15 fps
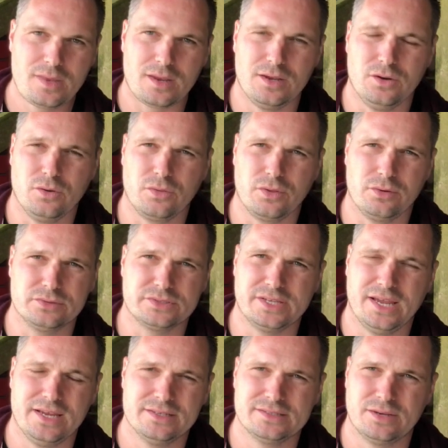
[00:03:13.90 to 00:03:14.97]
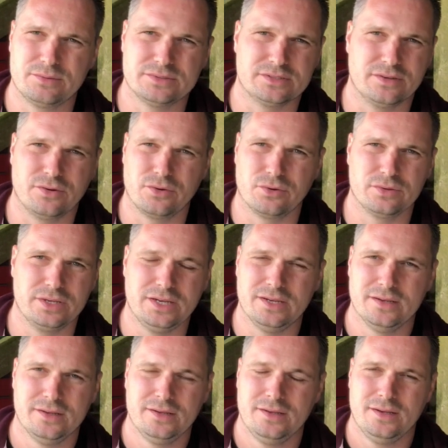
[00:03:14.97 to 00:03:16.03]
those days, that was the early
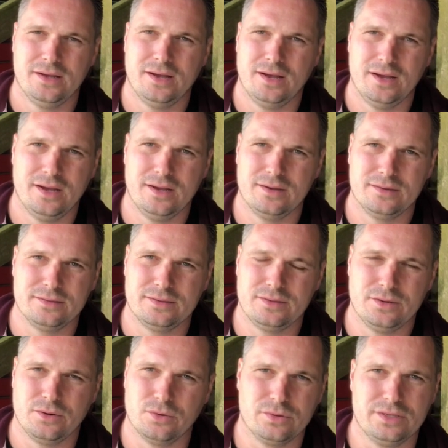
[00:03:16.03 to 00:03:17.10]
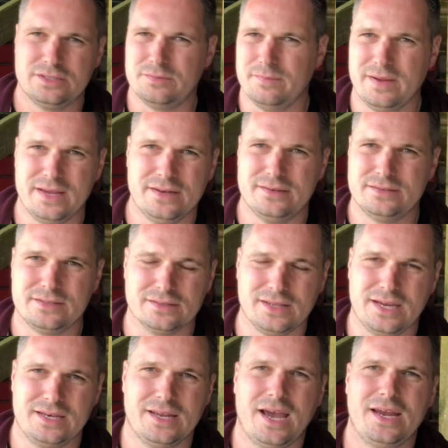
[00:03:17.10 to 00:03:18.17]
to mid to
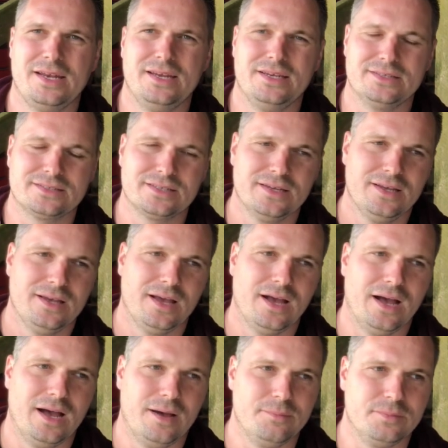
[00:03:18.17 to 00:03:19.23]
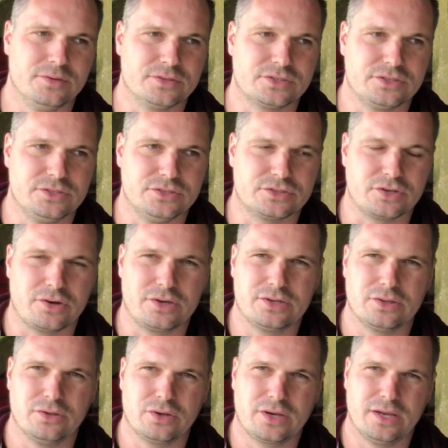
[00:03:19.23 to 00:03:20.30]
late 90s. You're starting to
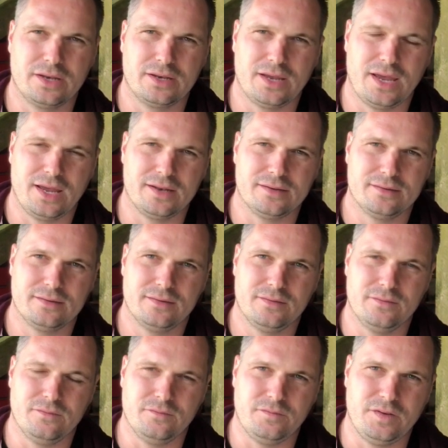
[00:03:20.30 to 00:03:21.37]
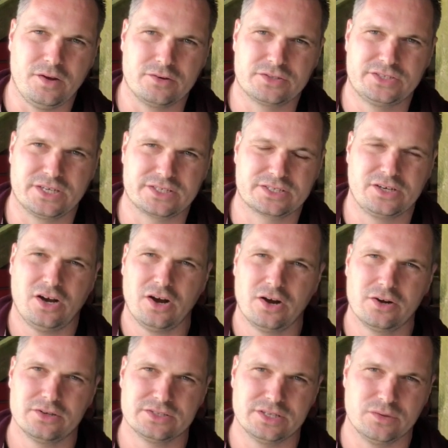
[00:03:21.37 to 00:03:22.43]
look at VR6
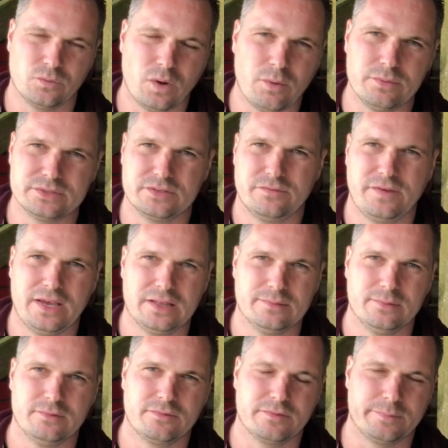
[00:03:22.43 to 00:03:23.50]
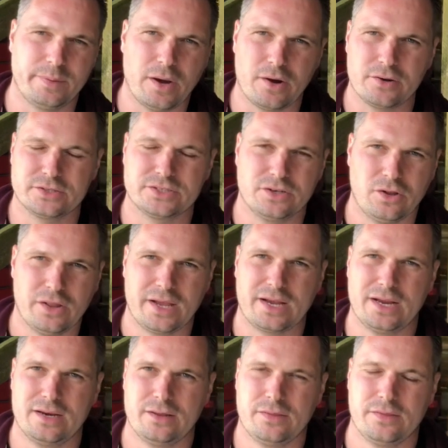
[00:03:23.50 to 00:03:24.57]
cars and what was available for parts and all that
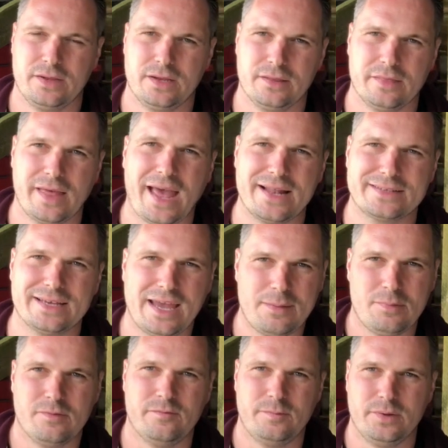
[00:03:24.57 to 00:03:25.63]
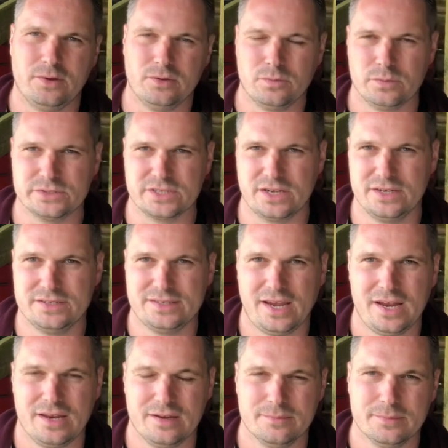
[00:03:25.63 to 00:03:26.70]
kind of thing. That type of build was
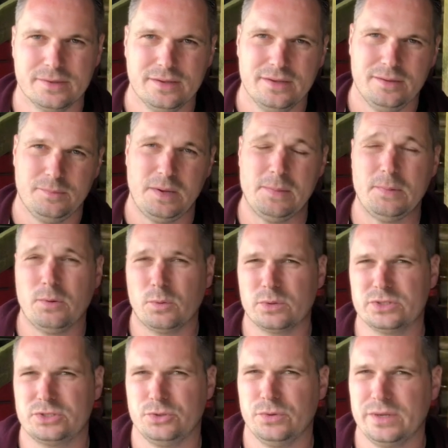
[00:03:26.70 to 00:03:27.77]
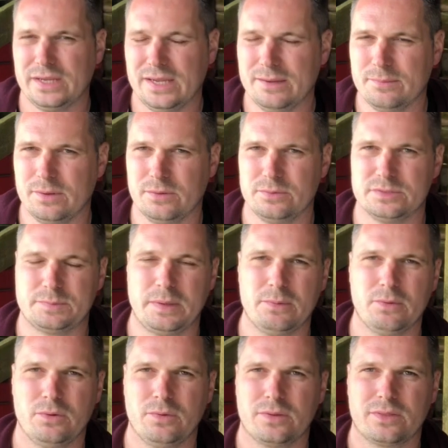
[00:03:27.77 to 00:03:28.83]
unattainable. People were doing it, but it was
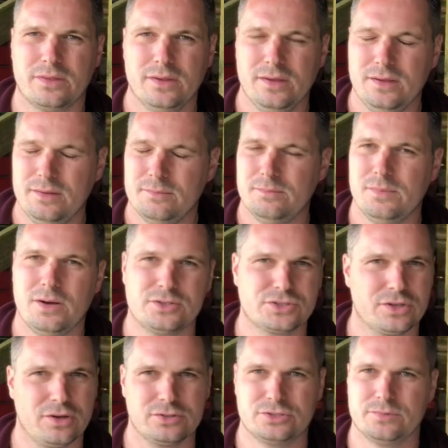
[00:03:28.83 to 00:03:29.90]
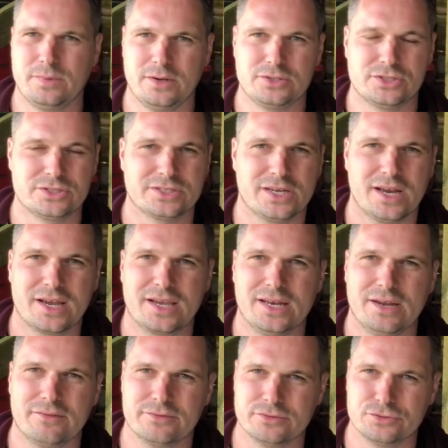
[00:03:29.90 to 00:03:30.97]
people with much larger budgets than I can
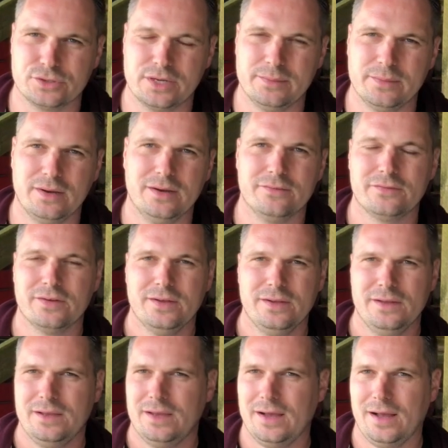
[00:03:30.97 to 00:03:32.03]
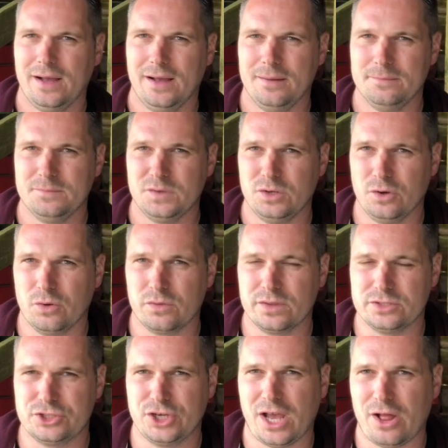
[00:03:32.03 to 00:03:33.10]
ever dream of. The
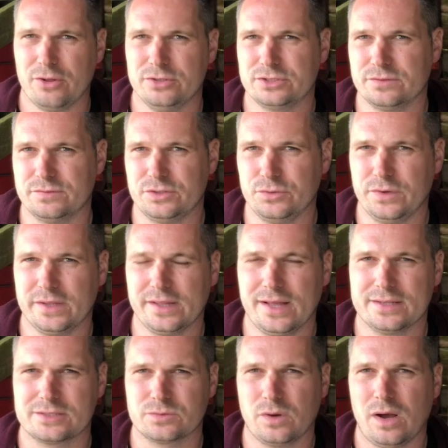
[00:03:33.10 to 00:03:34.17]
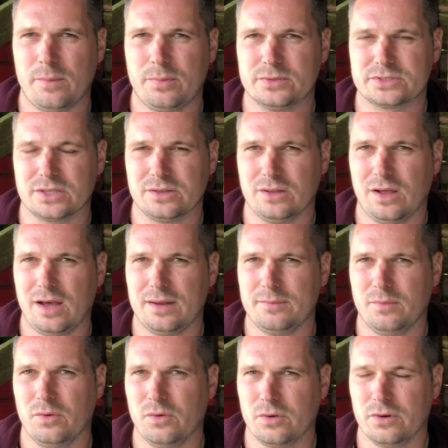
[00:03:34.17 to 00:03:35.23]
challenge of doing that swap was a lot
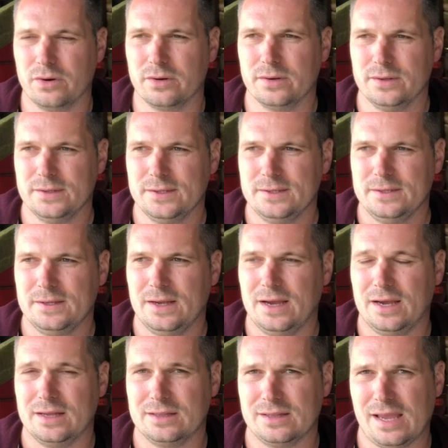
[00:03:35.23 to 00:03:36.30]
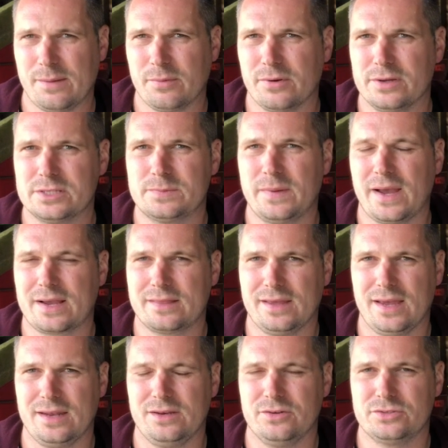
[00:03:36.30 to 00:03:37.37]
more laborious back
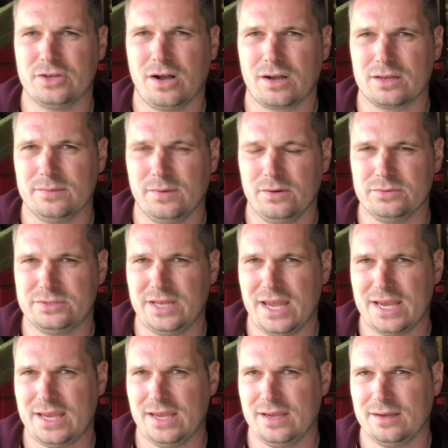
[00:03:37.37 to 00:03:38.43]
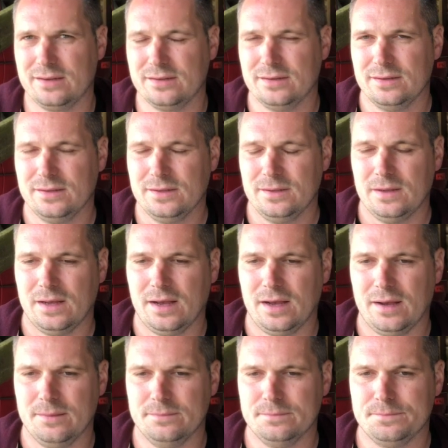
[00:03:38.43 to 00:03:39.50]
then. You're talking about taking
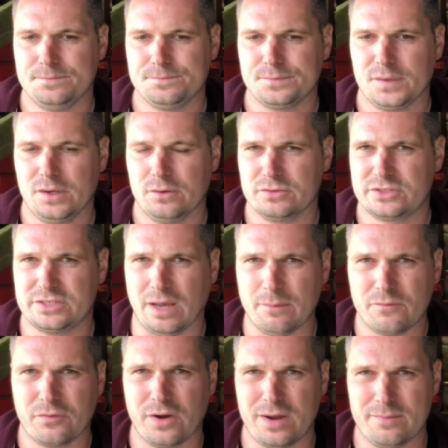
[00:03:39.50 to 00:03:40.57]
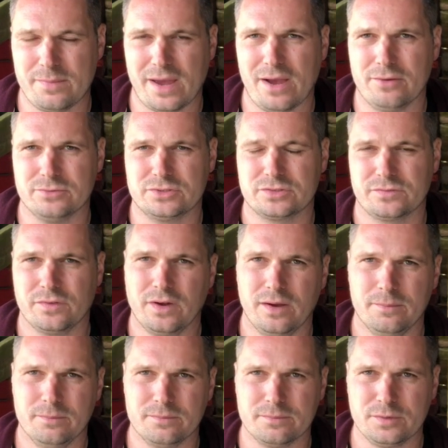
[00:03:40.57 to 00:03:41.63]
subframe mounts
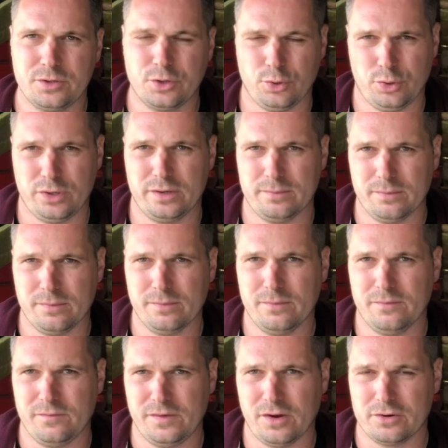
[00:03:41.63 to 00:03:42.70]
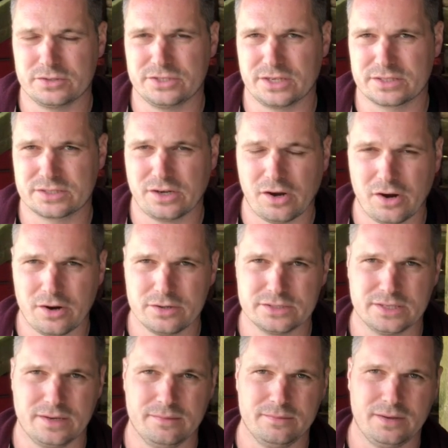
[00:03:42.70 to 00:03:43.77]
from current VR6 cars
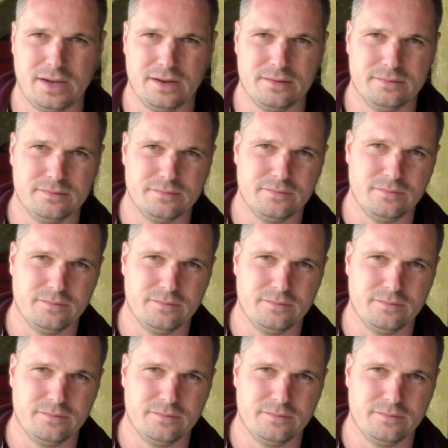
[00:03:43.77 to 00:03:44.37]
and